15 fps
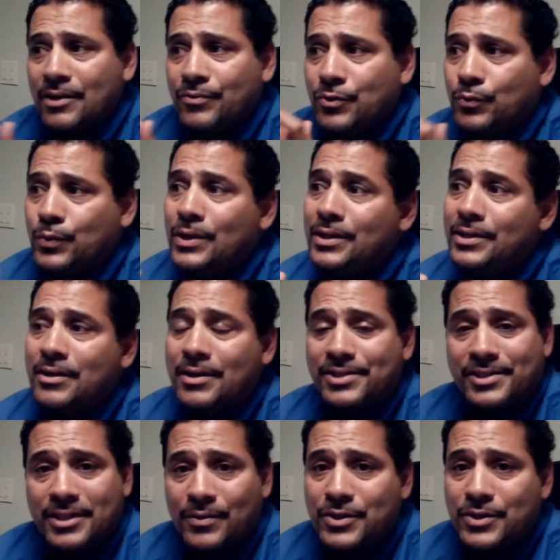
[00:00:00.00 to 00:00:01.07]
If you really are
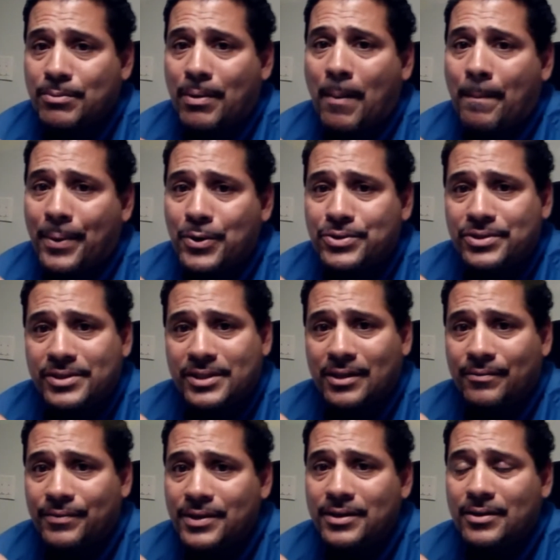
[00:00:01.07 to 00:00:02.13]
serious about
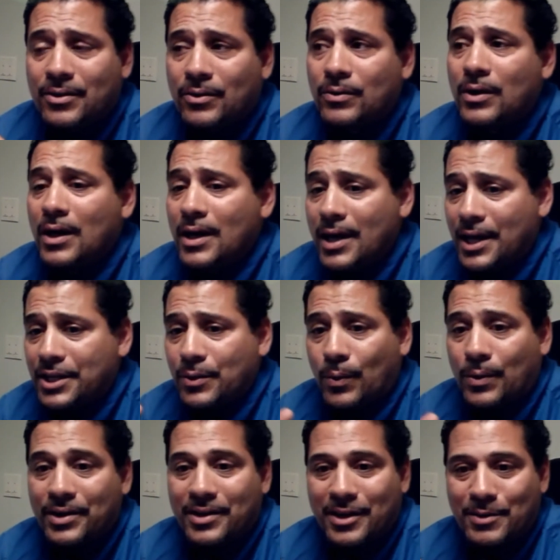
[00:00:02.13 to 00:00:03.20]
purchasing a vehicle and you
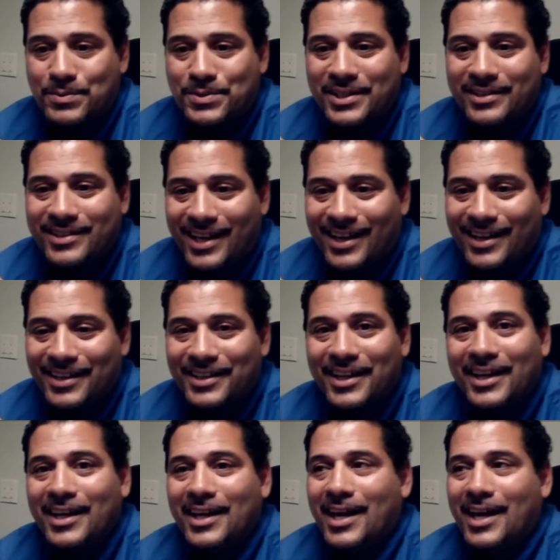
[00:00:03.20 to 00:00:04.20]
want to come see Don,